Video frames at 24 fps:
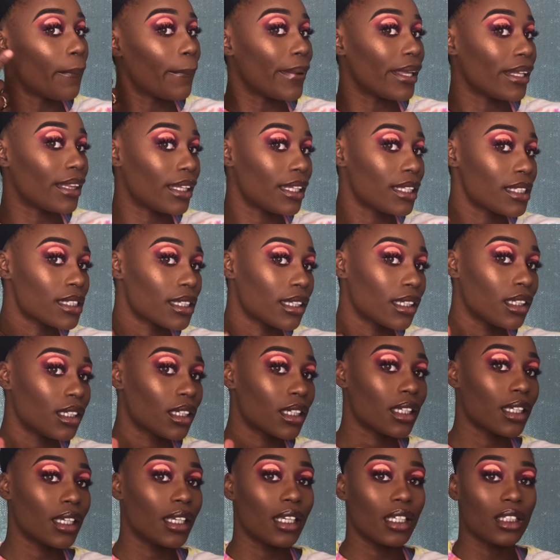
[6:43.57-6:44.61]
but this
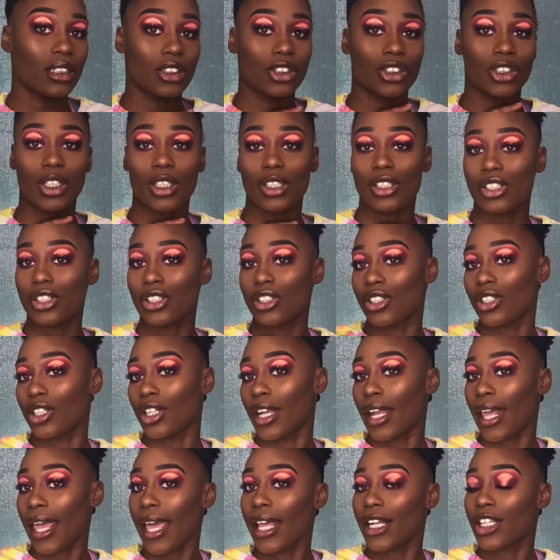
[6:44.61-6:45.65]
look is just
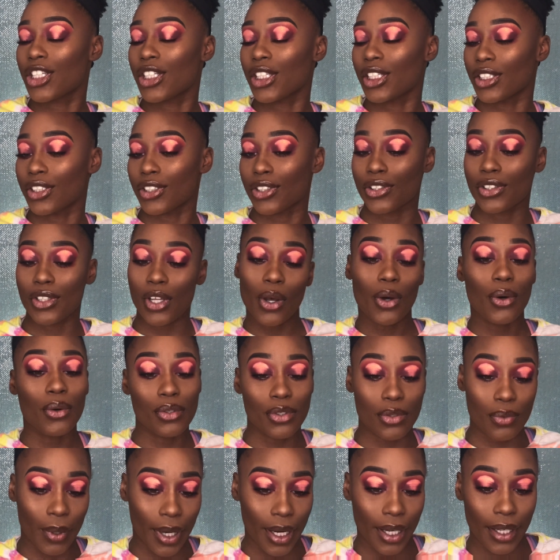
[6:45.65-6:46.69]
snatching
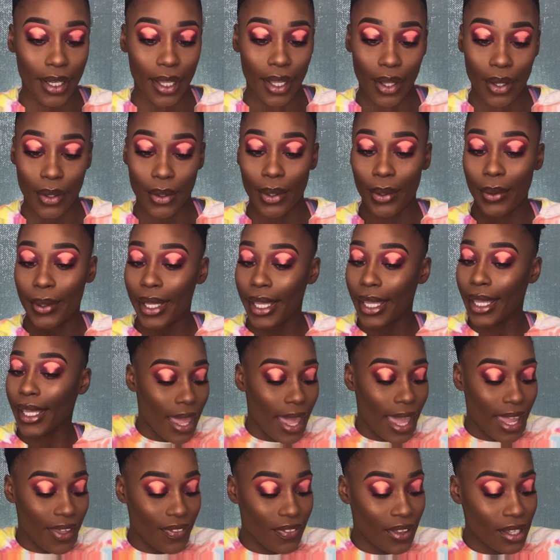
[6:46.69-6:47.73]
souls right now. Okay,
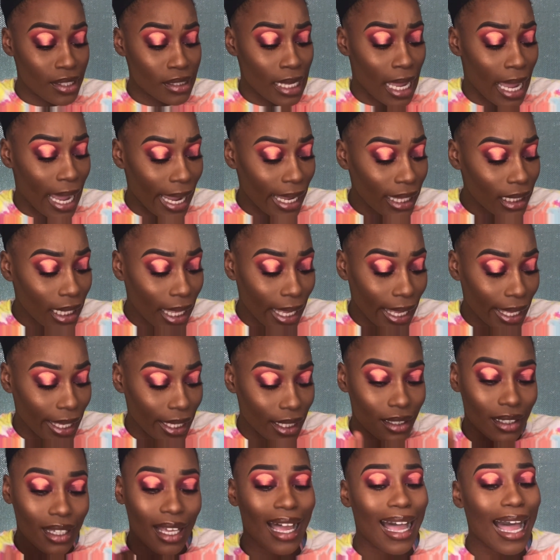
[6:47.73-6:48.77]
and this
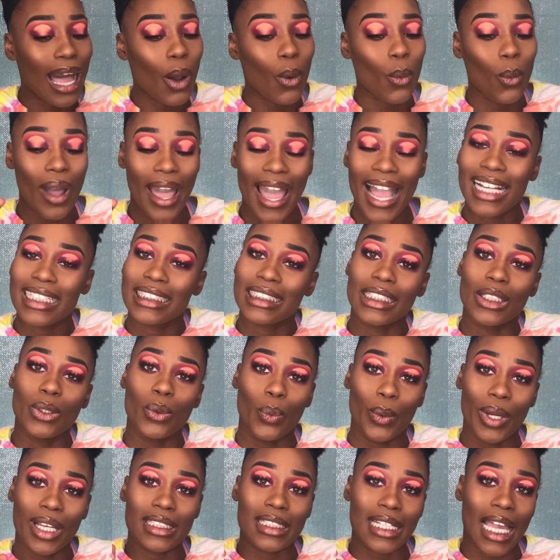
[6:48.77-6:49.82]
highlight, I actually
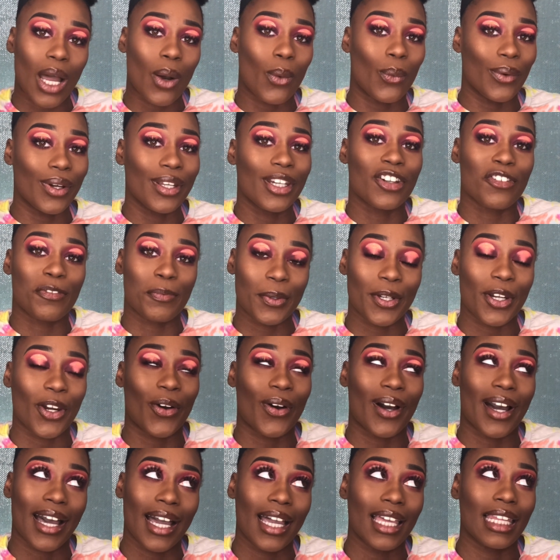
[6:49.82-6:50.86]
wish I wouldn't have put
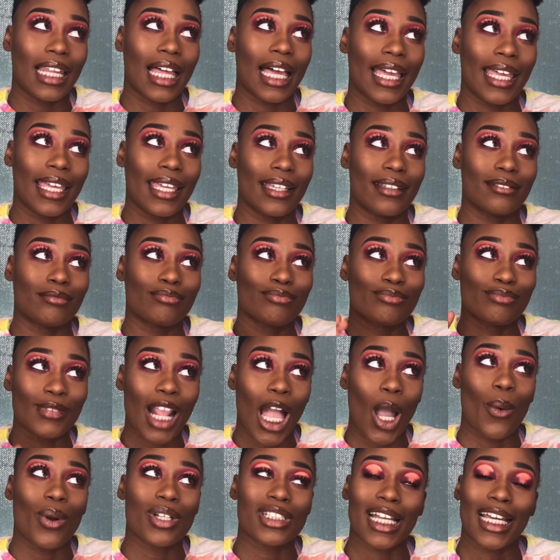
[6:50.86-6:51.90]
on highlight.
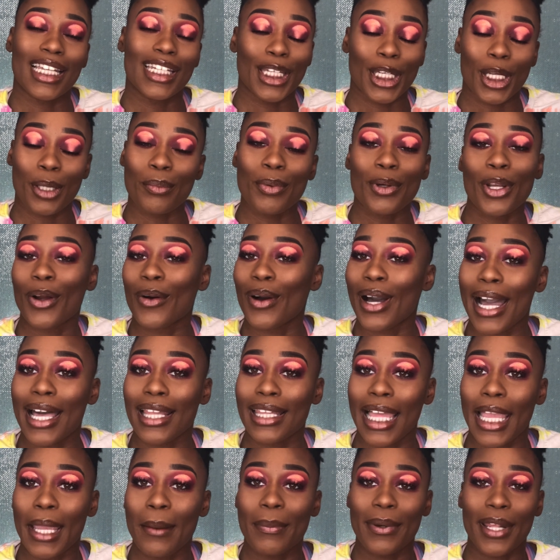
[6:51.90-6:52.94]
I wish I didn't put on
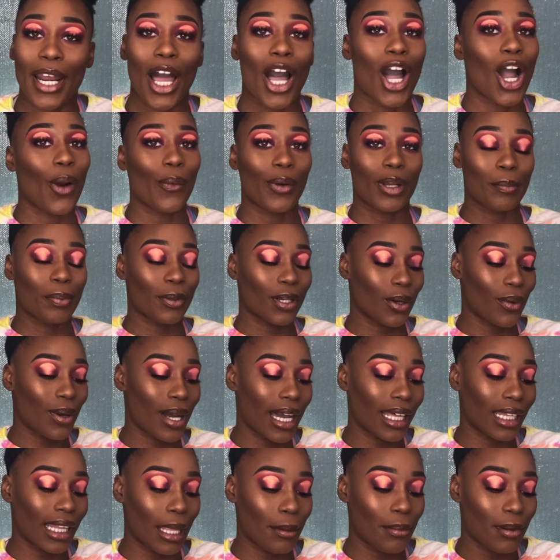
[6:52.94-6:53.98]
highlight, but I already put on
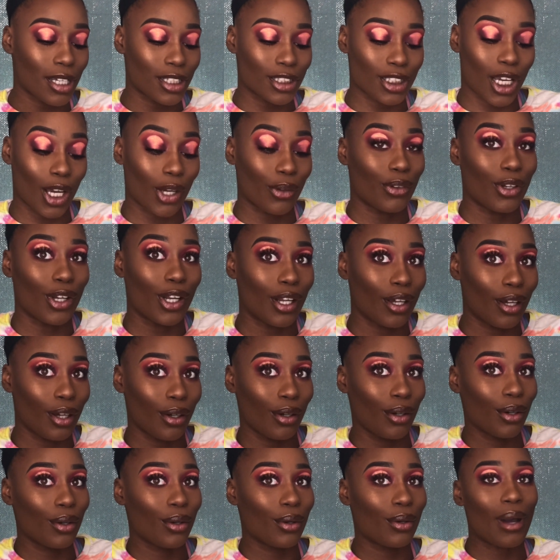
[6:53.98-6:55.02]
highlight because y'all
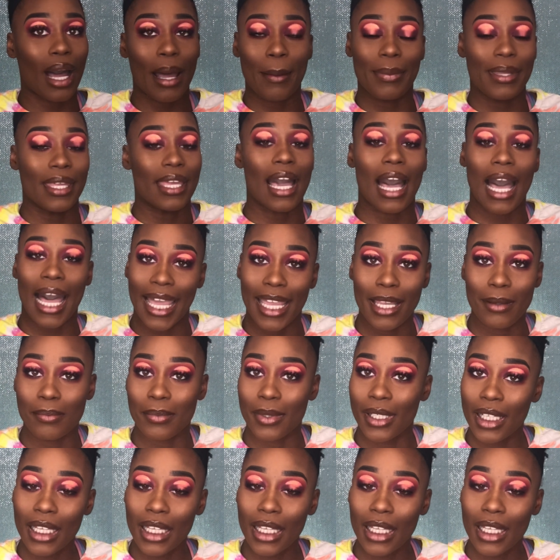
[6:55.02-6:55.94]
know I be hyped